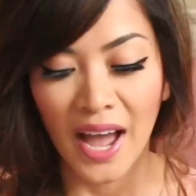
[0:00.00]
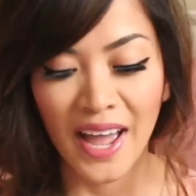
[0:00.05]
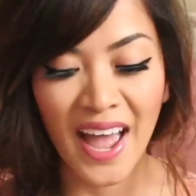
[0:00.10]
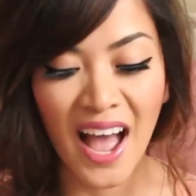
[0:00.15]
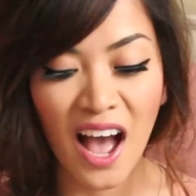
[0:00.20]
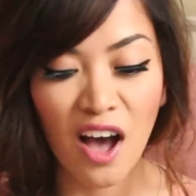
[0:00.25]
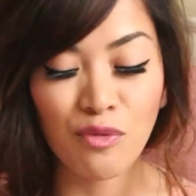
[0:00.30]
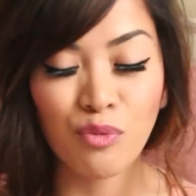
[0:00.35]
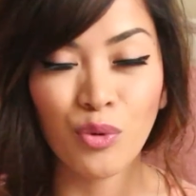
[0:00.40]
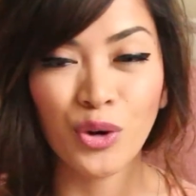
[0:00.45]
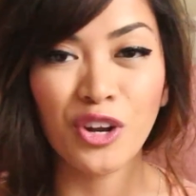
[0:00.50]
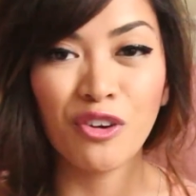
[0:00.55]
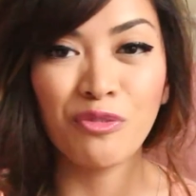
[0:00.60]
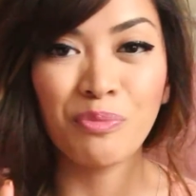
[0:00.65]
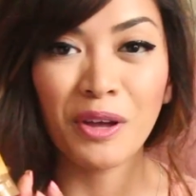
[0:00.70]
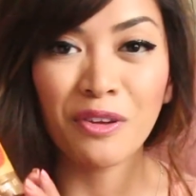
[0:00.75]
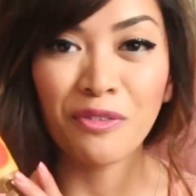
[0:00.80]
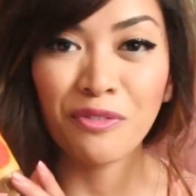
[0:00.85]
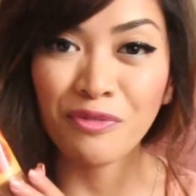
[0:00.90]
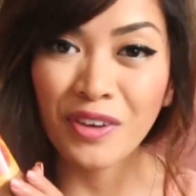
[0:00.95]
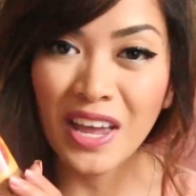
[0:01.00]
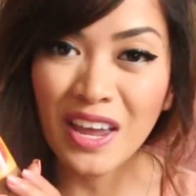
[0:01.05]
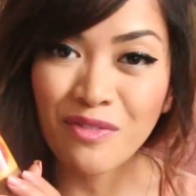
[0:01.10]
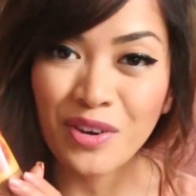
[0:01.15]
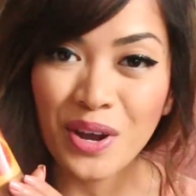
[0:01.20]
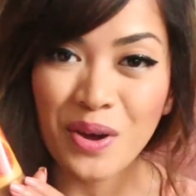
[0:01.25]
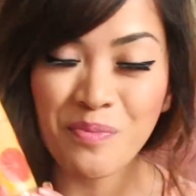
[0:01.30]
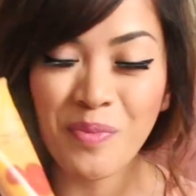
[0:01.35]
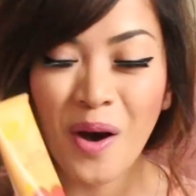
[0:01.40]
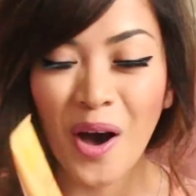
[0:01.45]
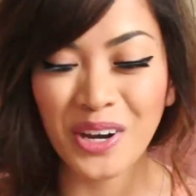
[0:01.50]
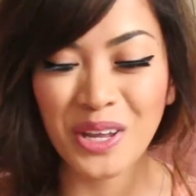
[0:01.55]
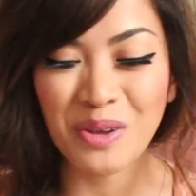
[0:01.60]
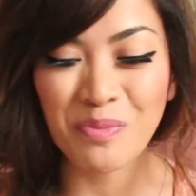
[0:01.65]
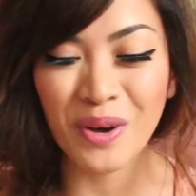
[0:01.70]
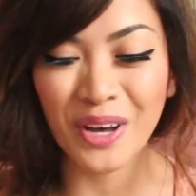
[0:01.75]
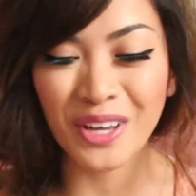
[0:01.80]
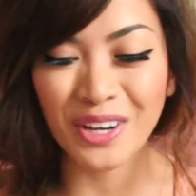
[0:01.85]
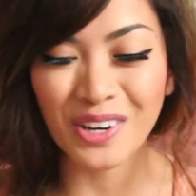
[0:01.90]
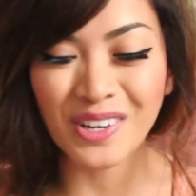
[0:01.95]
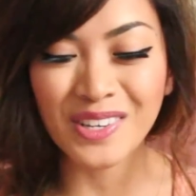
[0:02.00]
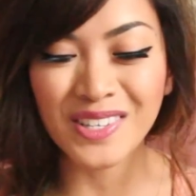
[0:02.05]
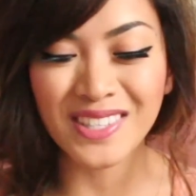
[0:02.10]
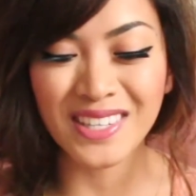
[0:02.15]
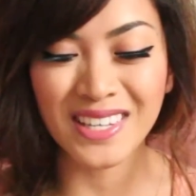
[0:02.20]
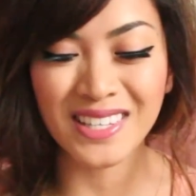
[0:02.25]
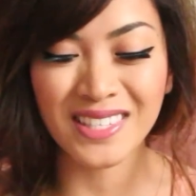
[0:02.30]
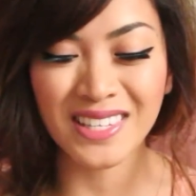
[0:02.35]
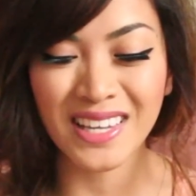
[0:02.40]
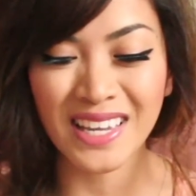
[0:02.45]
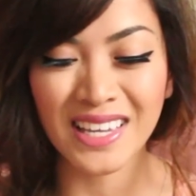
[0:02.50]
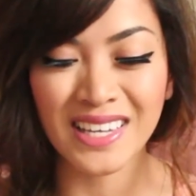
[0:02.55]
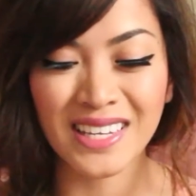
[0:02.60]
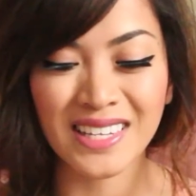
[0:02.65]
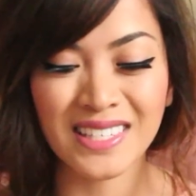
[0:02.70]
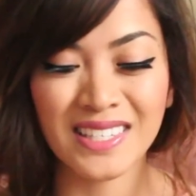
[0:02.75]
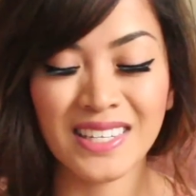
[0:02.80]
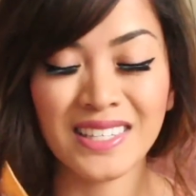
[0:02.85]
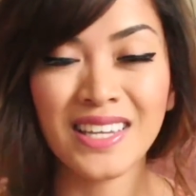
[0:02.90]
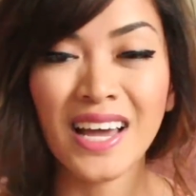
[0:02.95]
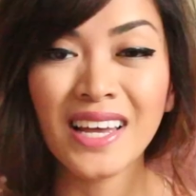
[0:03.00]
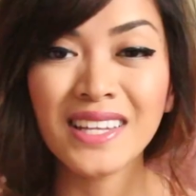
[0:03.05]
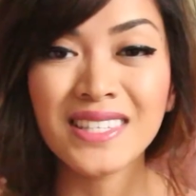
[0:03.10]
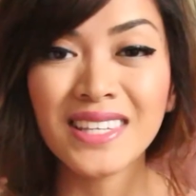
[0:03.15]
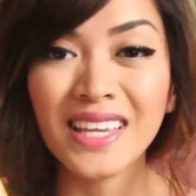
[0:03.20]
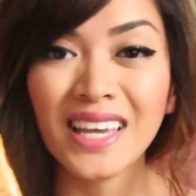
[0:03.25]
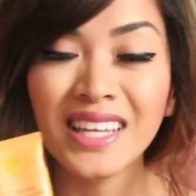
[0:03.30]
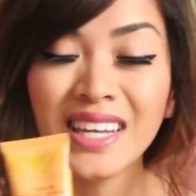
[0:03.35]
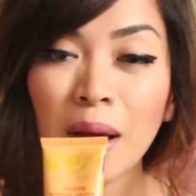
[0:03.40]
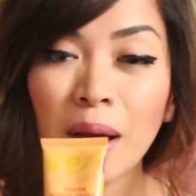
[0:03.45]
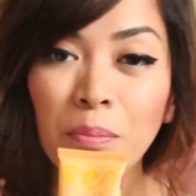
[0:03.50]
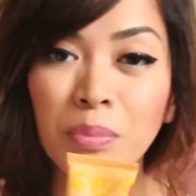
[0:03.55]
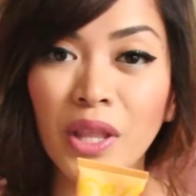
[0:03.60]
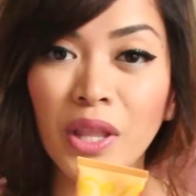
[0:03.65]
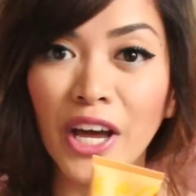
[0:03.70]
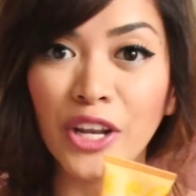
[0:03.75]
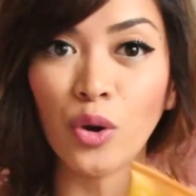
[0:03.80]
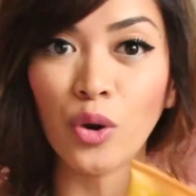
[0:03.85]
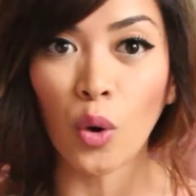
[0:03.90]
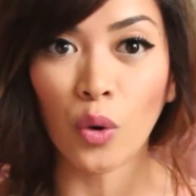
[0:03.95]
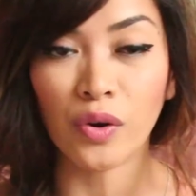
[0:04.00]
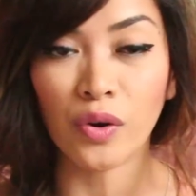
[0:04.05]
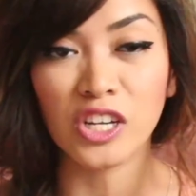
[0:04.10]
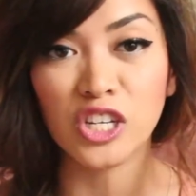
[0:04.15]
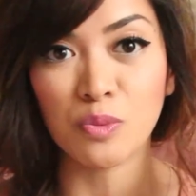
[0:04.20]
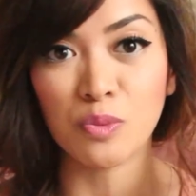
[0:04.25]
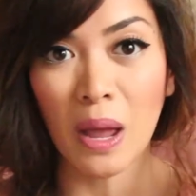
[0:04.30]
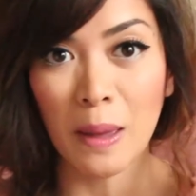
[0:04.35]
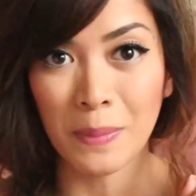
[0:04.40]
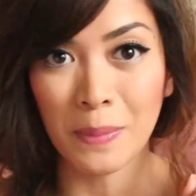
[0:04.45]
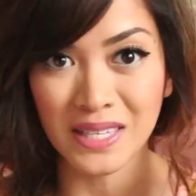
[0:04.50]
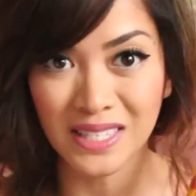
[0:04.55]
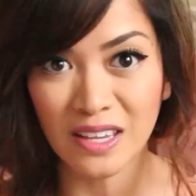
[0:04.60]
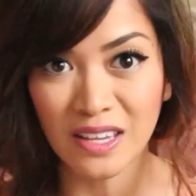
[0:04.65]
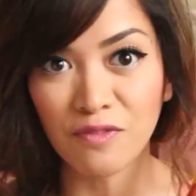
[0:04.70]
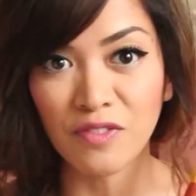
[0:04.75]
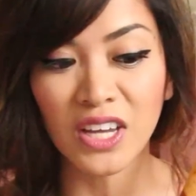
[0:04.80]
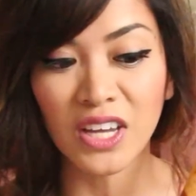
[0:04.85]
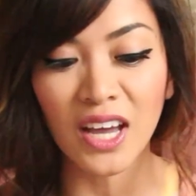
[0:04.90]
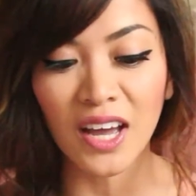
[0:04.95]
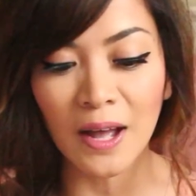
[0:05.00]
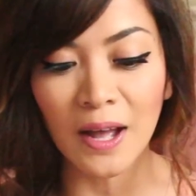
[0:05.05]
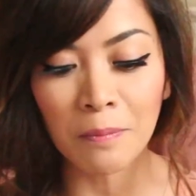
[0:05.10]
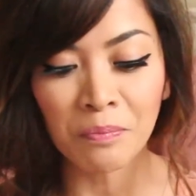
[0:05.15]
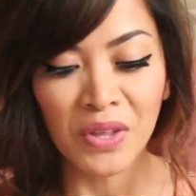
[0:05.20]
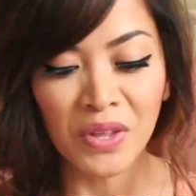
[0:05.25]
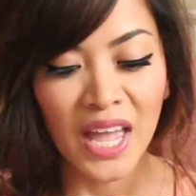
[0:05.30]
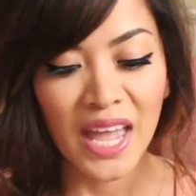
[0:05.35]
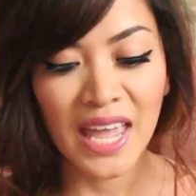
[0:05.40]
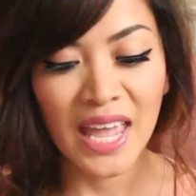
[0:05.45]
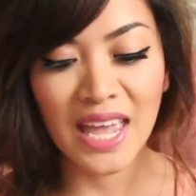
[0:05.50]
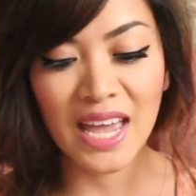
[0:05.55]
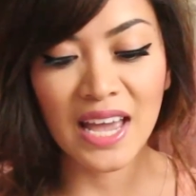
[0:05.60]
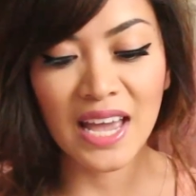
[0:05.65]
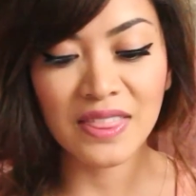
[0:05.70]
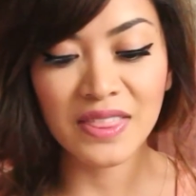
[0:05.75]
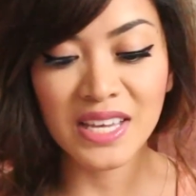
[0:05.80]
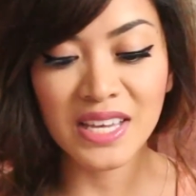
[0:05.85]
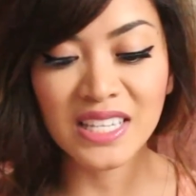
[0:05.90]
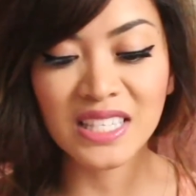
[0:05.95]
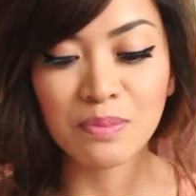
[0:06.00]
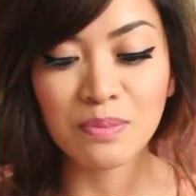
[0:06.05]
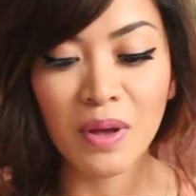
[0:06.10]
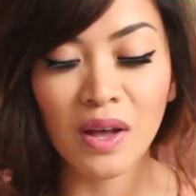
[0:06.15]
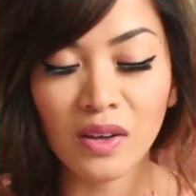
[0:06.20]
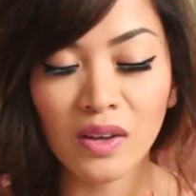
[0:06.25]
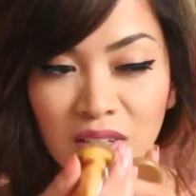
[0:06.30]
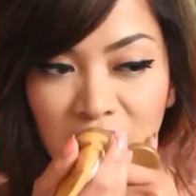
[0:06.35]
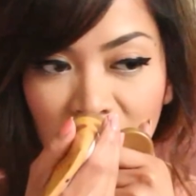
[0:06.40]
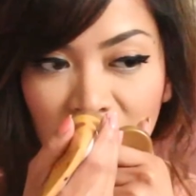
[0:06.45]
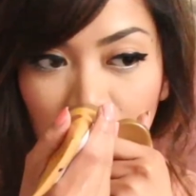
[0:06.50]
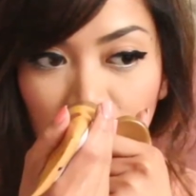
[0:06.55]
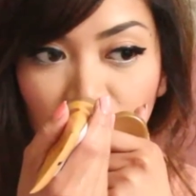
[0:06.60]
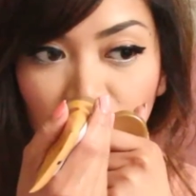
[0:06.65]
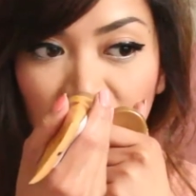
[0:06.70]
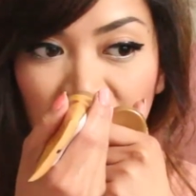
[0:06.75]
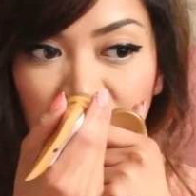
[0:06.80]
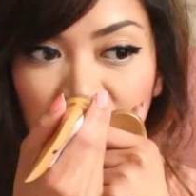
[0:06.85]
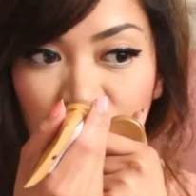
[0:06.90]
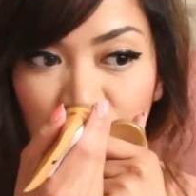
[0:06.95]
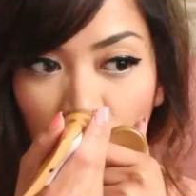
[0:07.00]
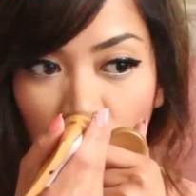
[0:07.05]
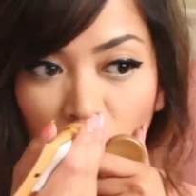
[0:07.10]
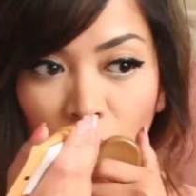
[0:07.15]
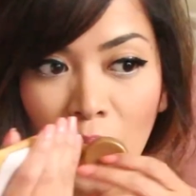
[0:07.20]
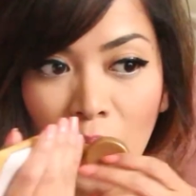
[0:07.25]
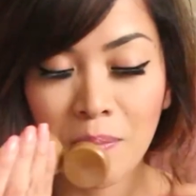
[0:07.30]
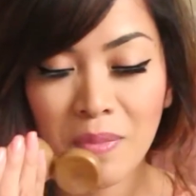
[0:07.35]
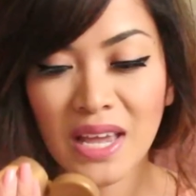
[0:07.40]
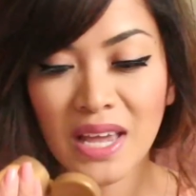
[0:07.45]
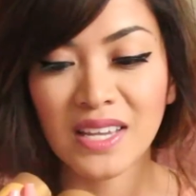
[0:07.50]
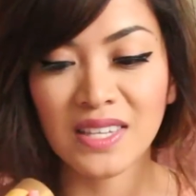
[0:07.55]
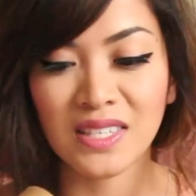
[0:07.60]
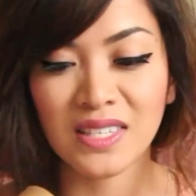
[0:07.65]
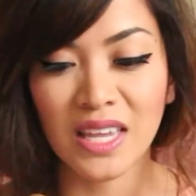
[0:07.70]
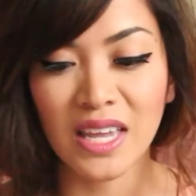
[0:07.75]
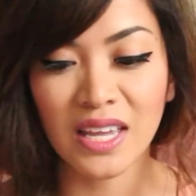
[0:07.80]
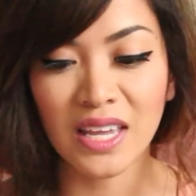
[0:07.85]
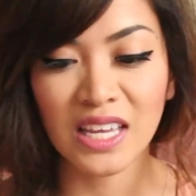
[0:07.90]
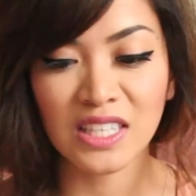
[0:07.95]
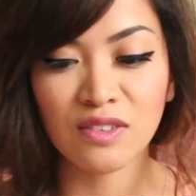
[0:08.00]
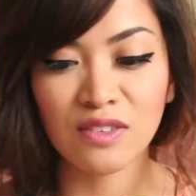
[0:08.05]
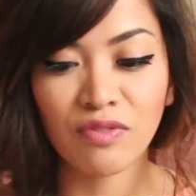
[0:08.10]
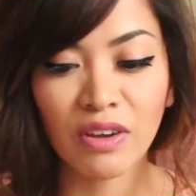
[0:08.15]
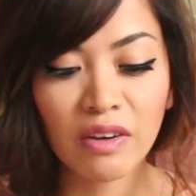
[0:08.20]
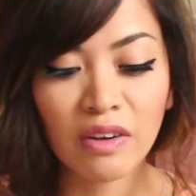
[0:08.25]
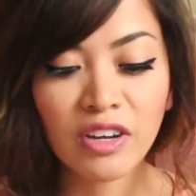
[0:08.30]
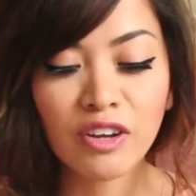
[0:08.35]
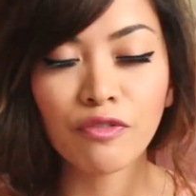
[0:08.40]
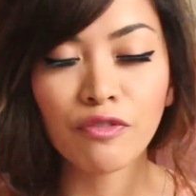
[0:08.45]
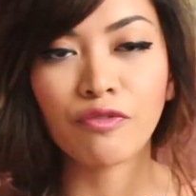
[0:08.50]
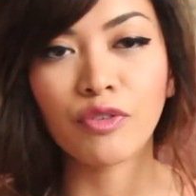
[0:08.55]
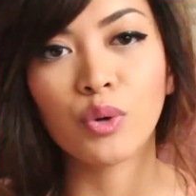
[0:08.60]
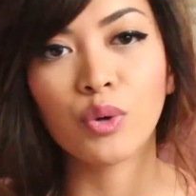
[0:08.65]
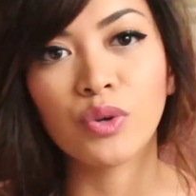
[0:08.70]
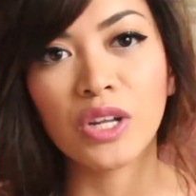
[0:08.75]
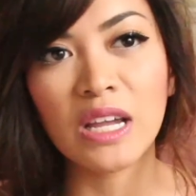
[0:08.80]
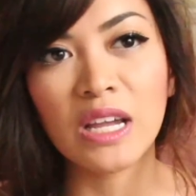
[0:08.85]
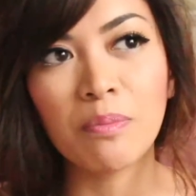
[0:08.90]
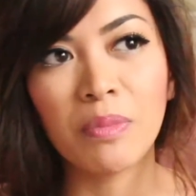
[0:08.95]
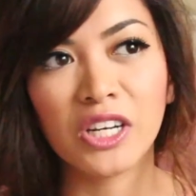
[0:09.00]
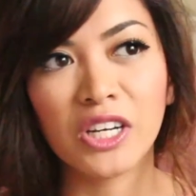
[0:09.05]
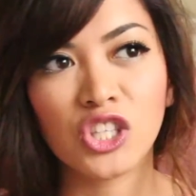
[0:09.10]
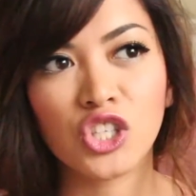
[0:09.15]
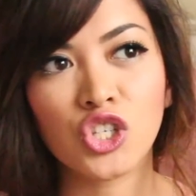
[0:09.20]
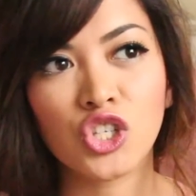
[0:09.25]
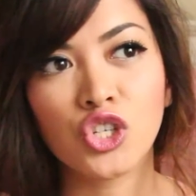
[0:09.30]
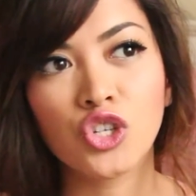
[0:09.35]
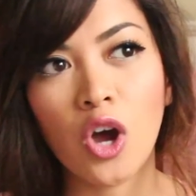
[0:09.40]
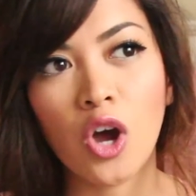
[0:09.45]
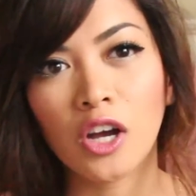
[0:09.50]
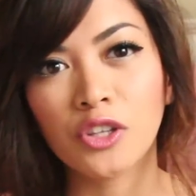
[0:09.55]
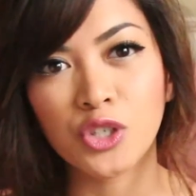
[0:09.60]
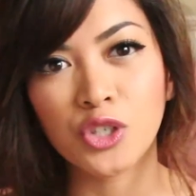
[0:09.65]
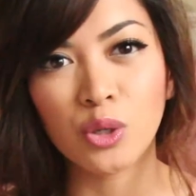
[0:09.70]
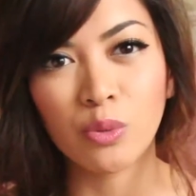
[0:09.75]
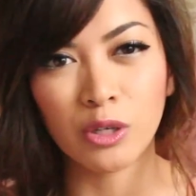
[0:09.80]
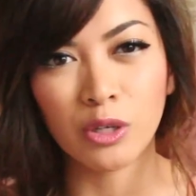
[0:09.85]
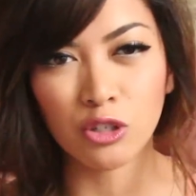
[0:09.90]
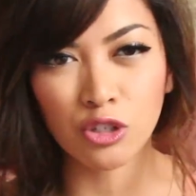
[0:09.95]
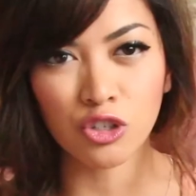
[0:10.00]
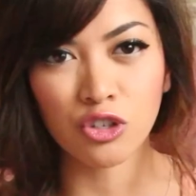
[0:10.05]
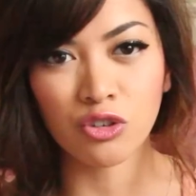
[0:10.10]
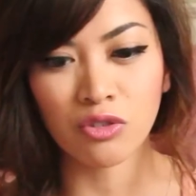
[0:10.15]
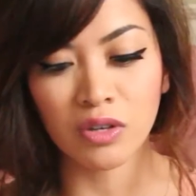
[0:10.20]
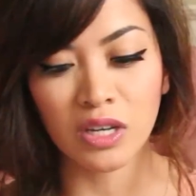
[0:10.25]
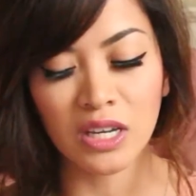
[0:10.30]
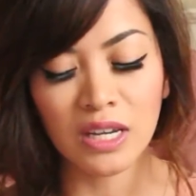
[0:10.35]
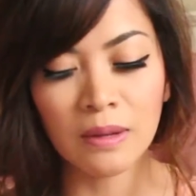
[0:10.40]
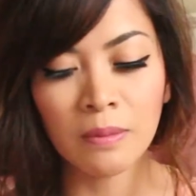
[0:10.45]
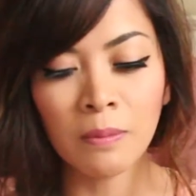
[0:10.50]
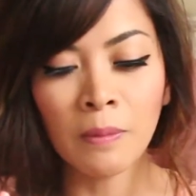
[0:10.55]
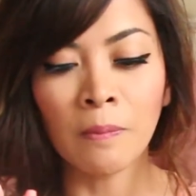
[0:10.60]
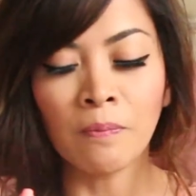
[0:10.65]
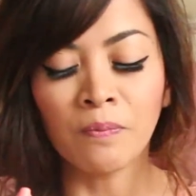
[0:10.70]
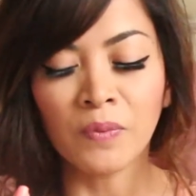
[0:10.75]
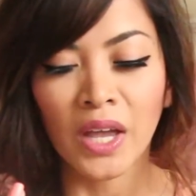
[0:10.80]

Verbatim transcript: I have one of my favorite body butters. This is the Tuscan Blood Orange by Pacifica, and this smells so amazing. It's very fruity, but it's not too extreme,